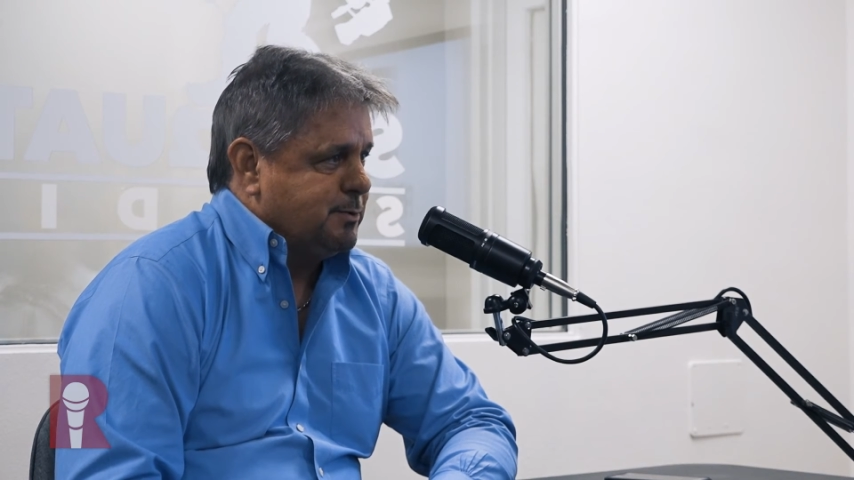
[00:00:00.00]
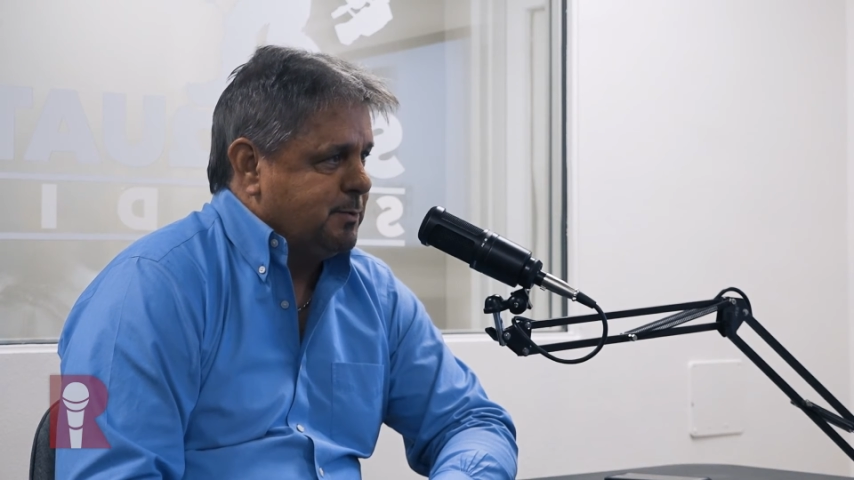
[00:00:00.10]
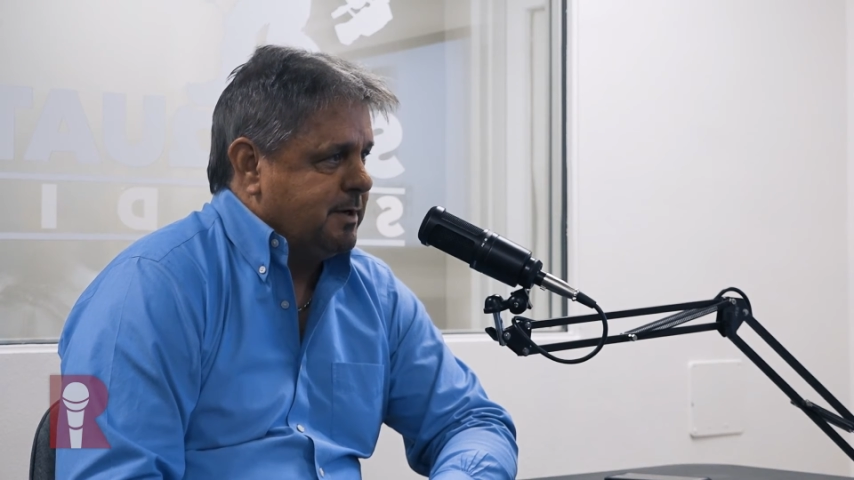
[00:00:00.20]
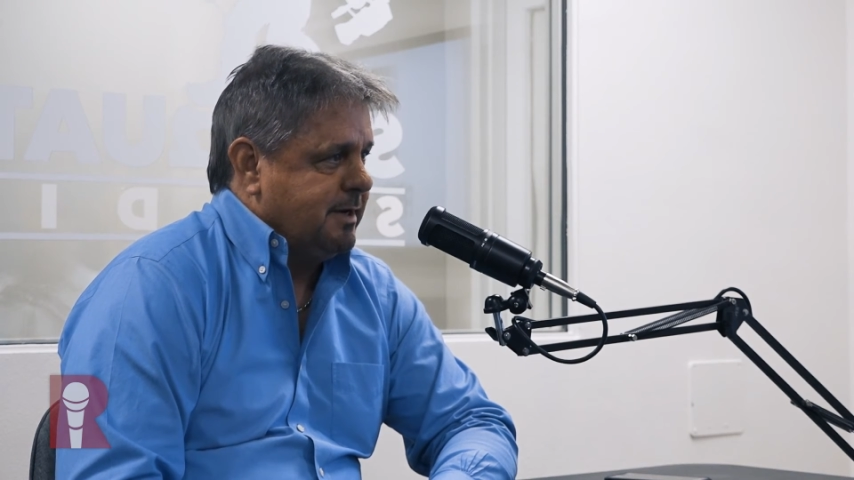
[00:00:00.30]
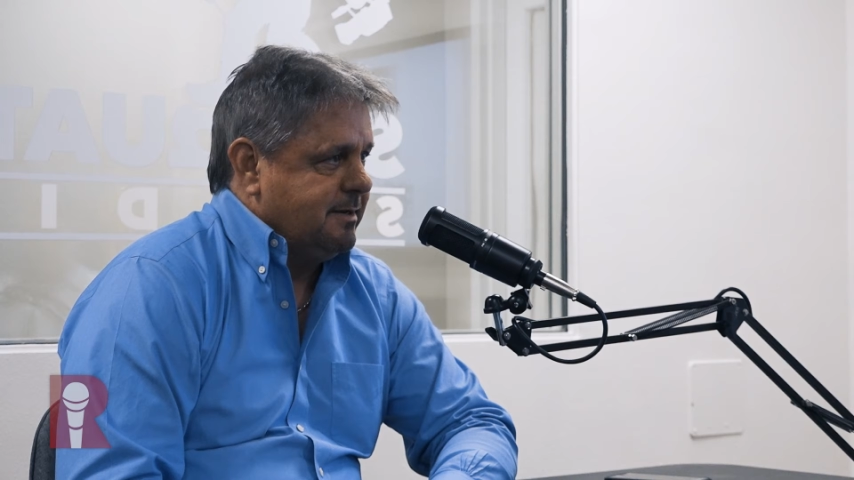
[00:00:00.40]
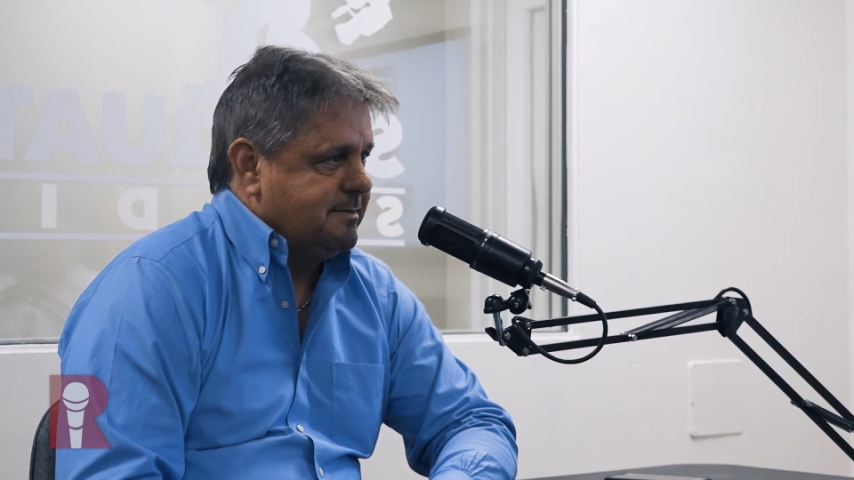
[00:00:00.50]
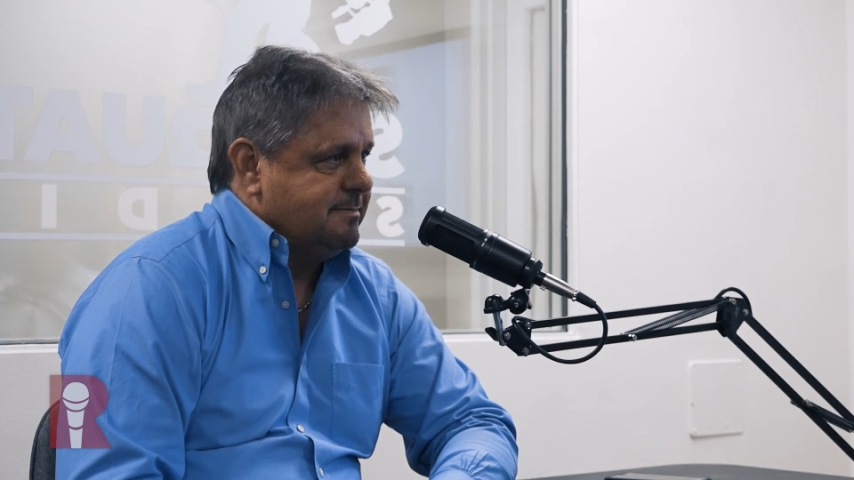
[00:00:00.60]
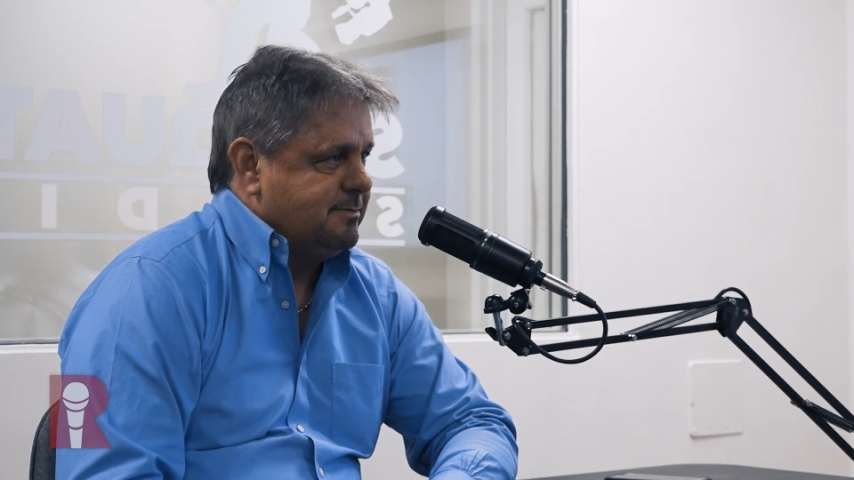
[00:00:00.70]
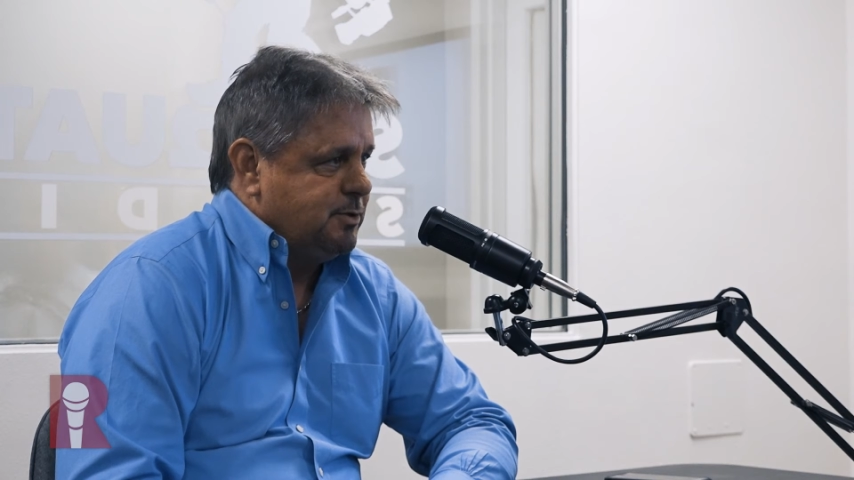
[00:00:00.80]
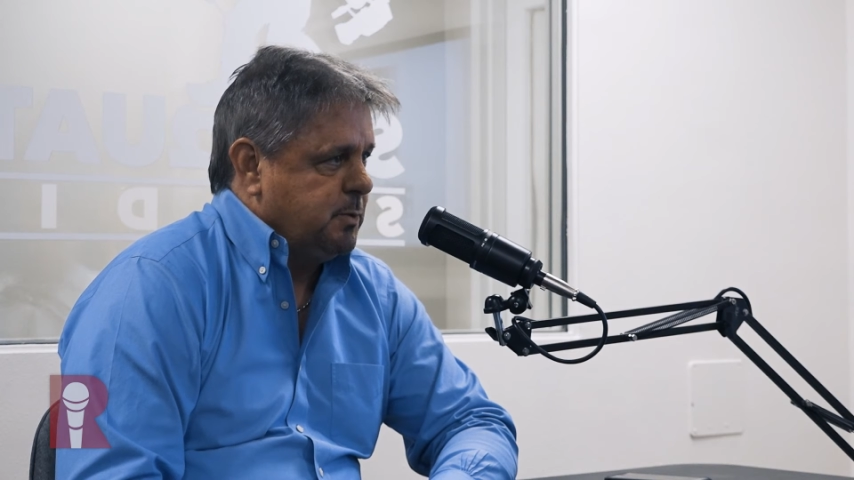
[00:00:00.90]
are running
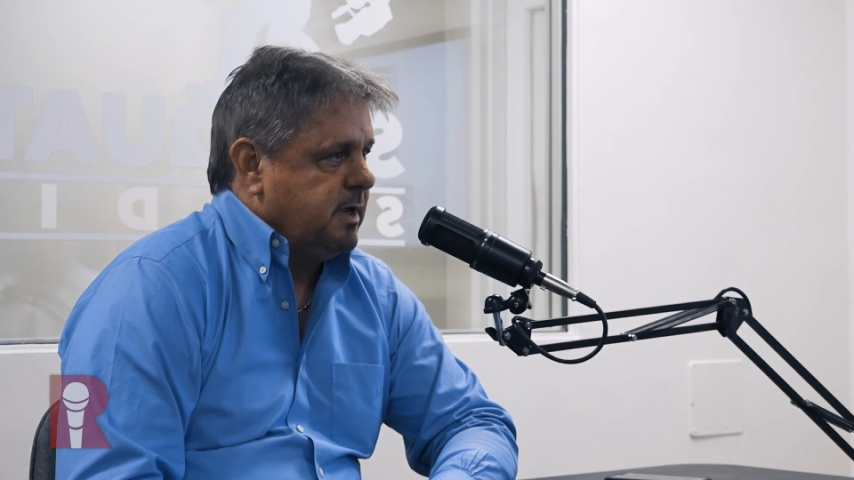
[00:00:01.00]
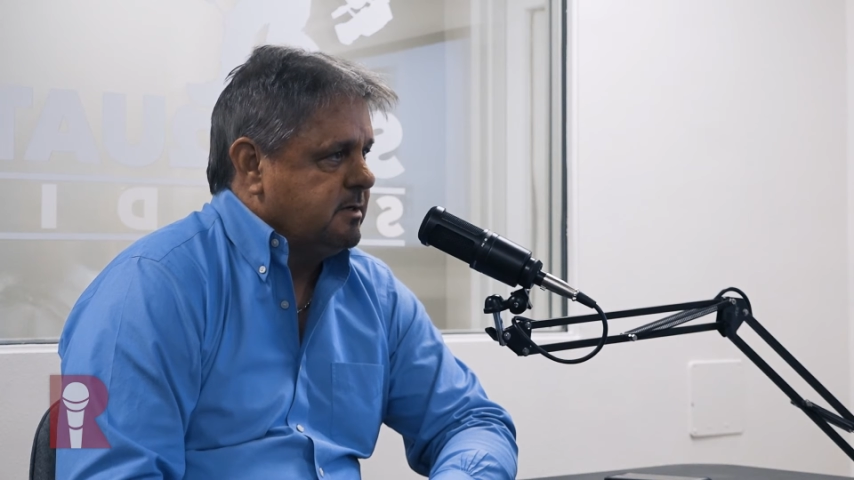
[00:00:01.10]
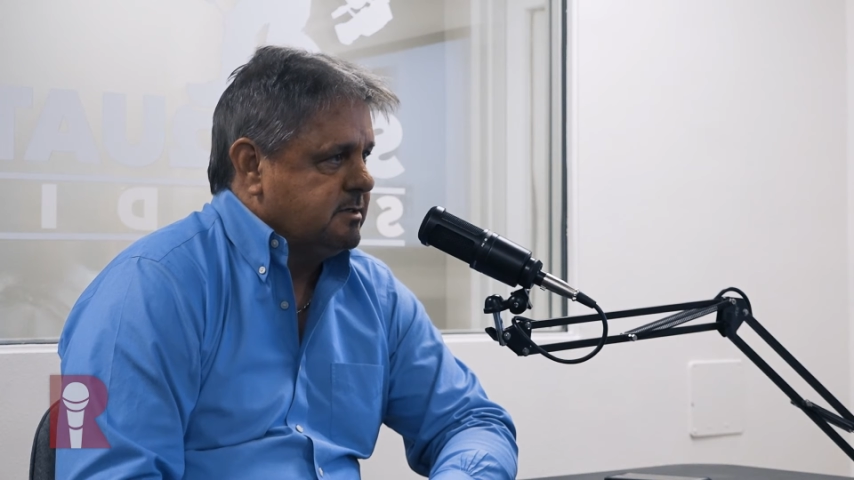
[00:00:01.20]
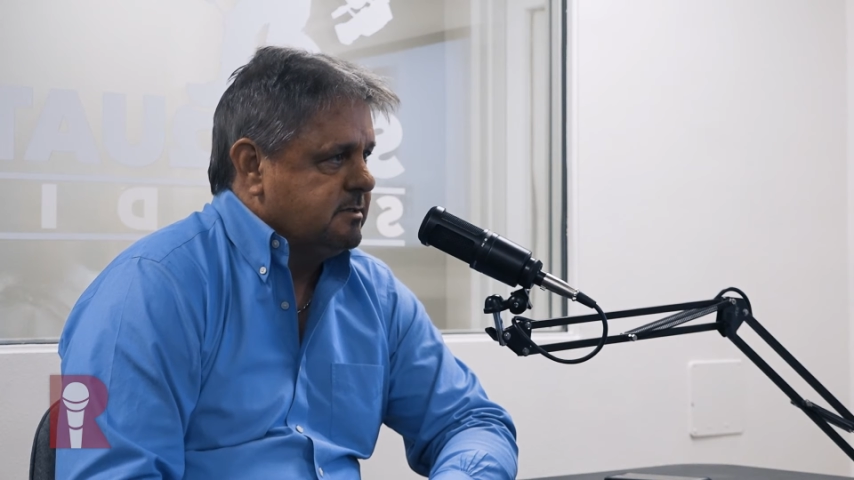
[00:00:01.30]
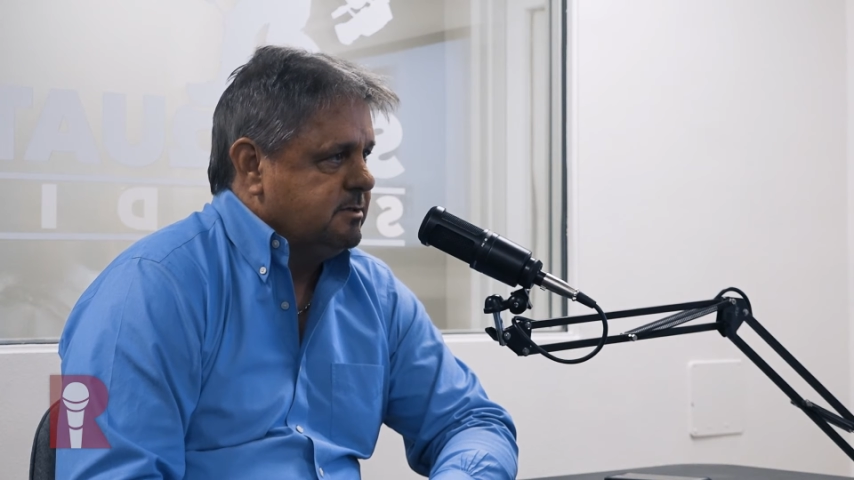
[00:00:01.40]
2 weeks,